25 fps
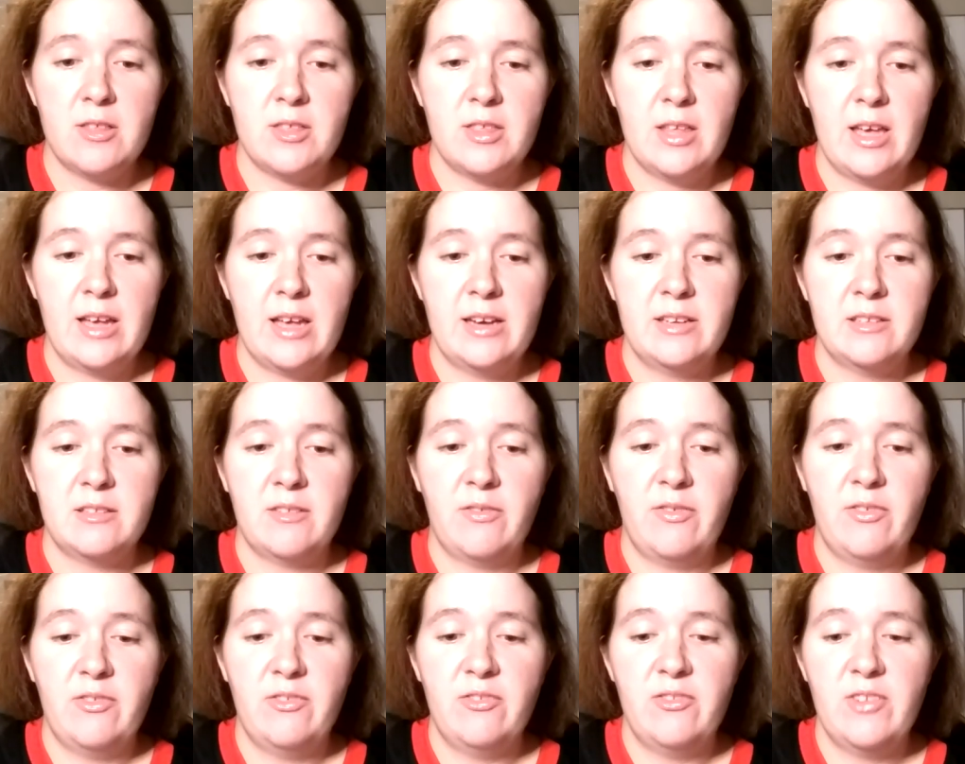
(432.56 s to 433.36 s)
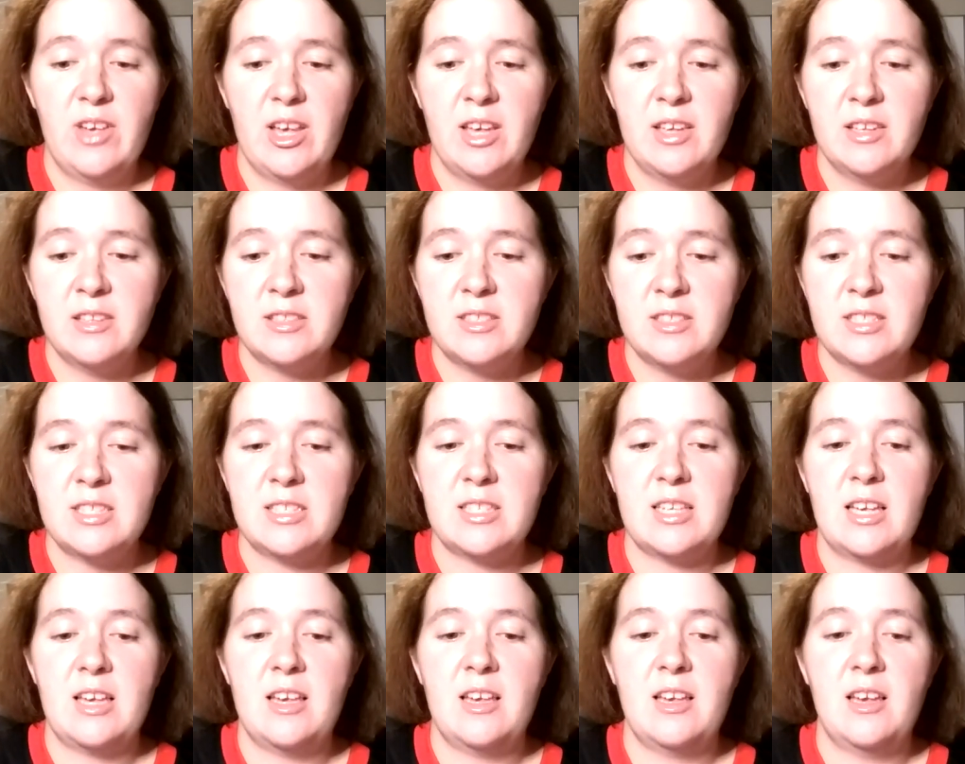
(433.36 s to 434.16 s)
that is
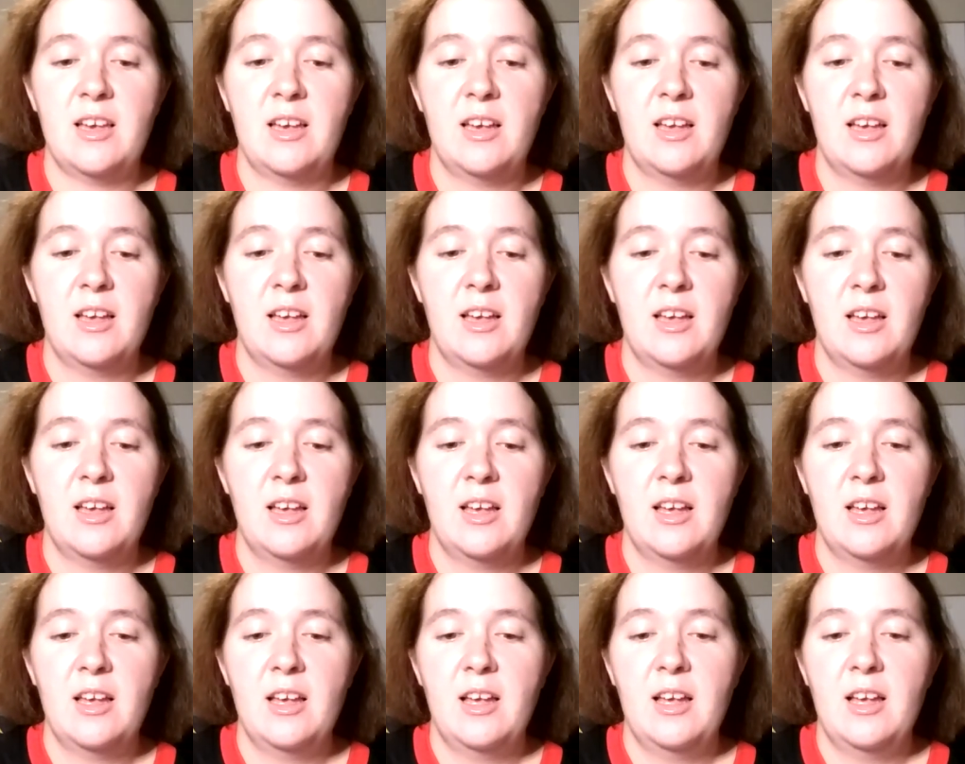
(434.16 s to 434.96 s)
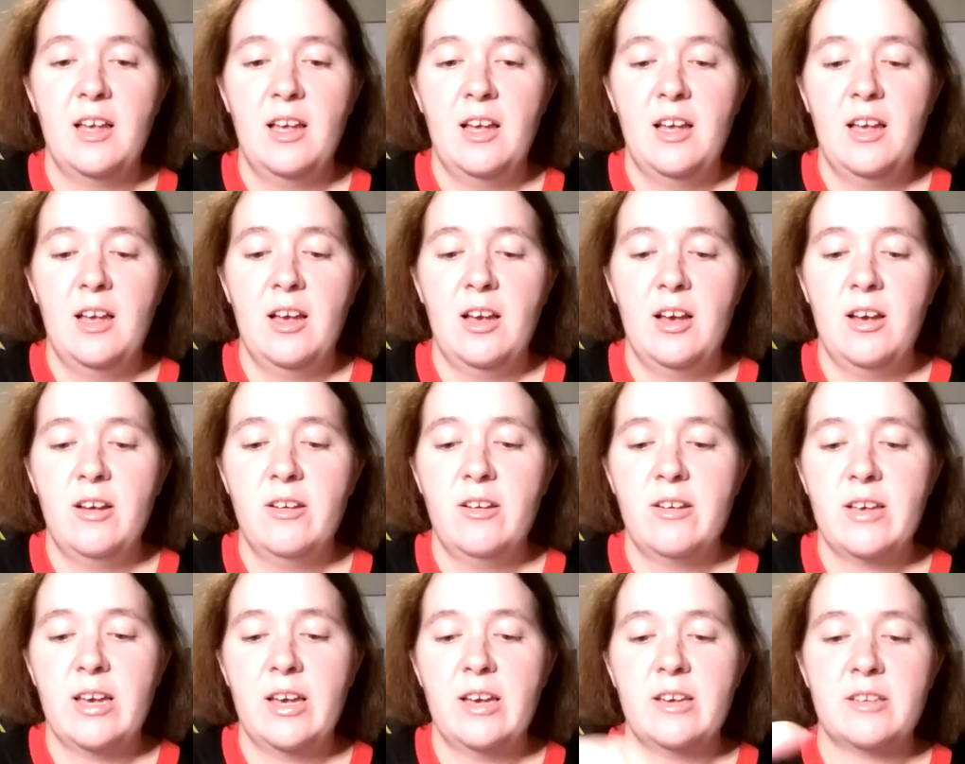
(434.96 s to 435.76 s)
fancy.
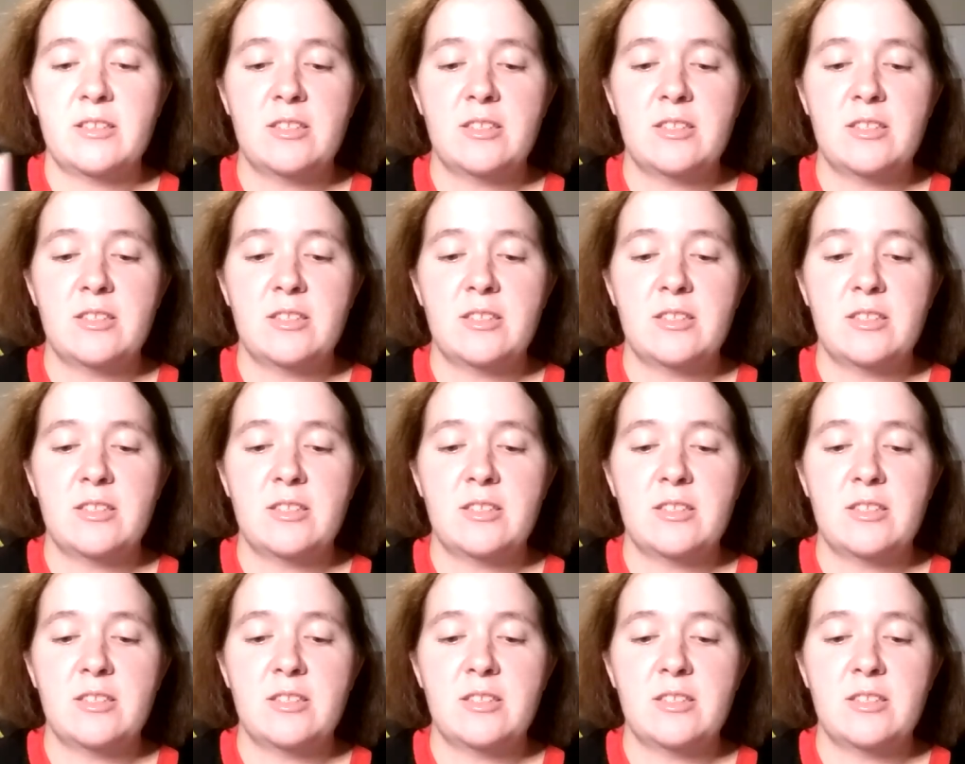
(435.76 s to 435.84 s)
Okay,